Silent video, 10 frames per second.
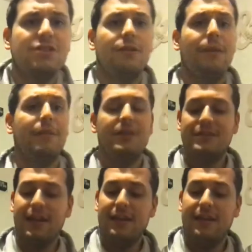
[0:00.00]
so I'm going to
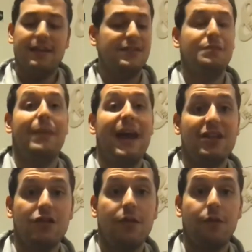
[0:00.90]
say that this is
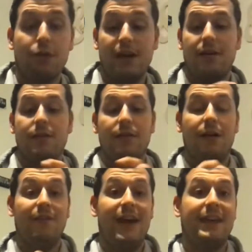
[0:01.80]
batch three
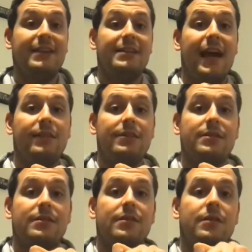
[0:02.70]
of Attacus Atlas.